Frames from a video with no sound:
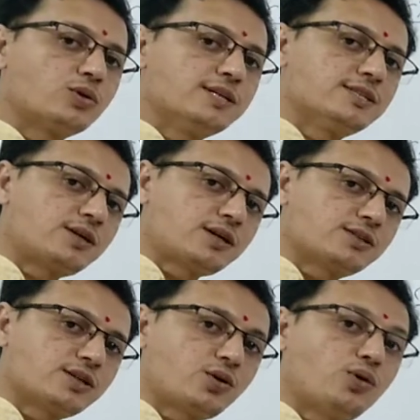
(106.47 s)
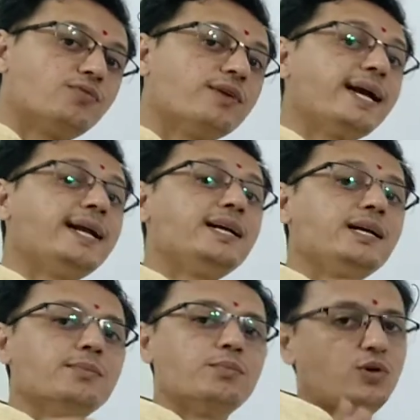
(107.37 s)
the structure of
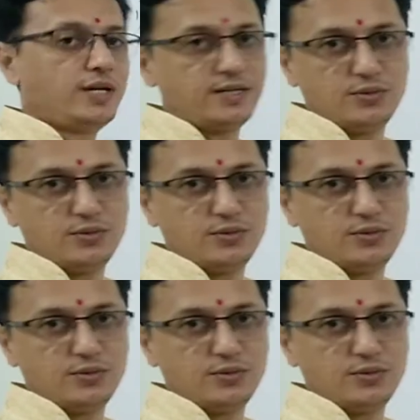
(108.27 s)
any molecule.